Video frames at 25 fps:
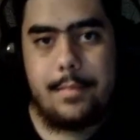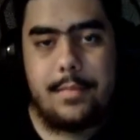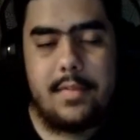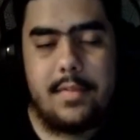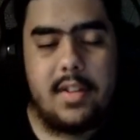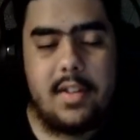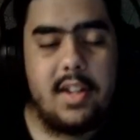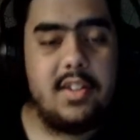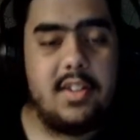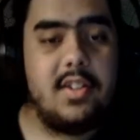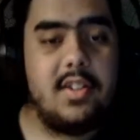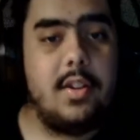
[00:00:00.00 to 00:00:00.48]

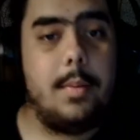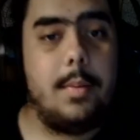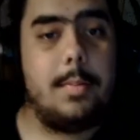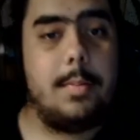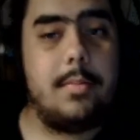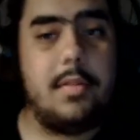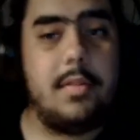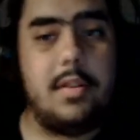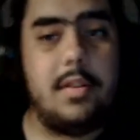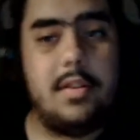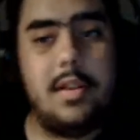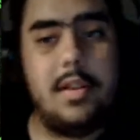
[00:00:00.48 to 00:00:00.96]
That's an
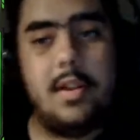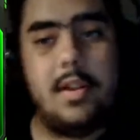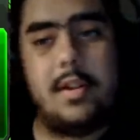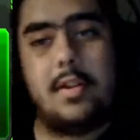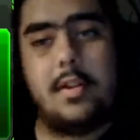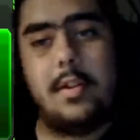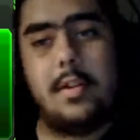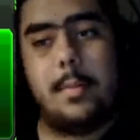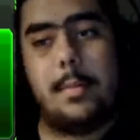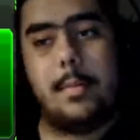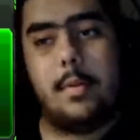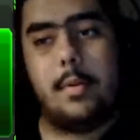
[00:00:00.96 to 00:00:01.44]
upgrade there
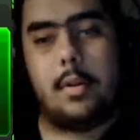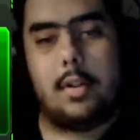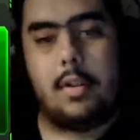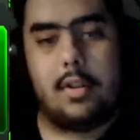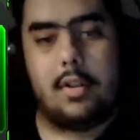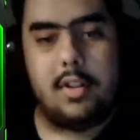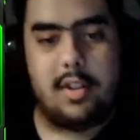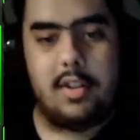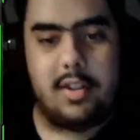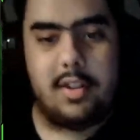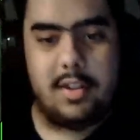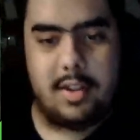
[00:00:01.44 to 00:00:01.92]
in the
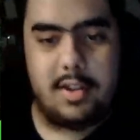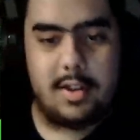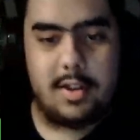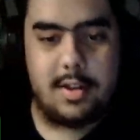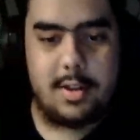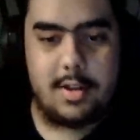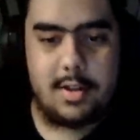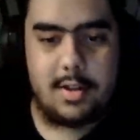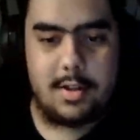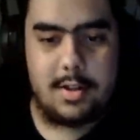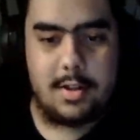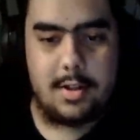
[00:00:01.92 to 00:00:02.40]

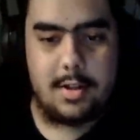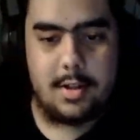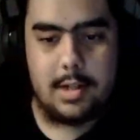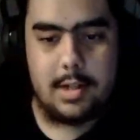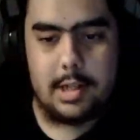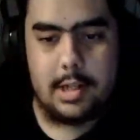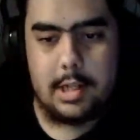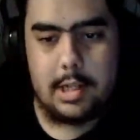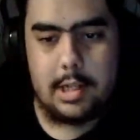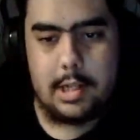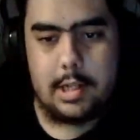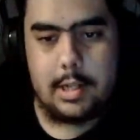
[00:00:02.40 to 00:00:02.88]
books.
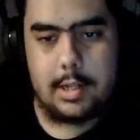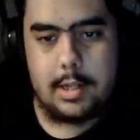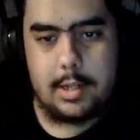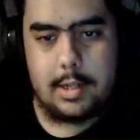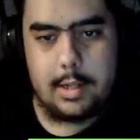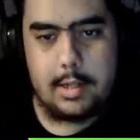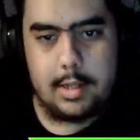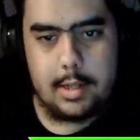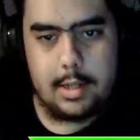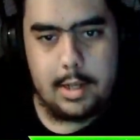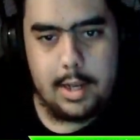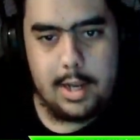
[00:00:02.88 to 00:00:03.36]

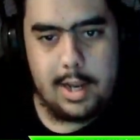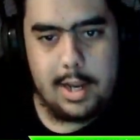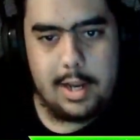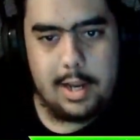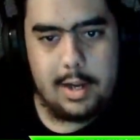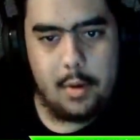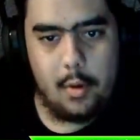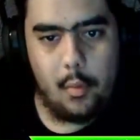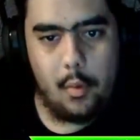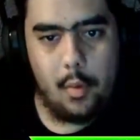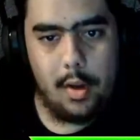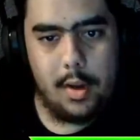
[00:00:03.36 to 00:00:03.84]

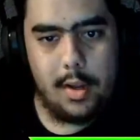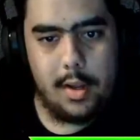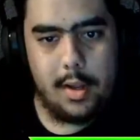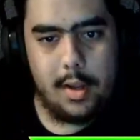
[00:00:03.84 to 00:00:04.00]
And a way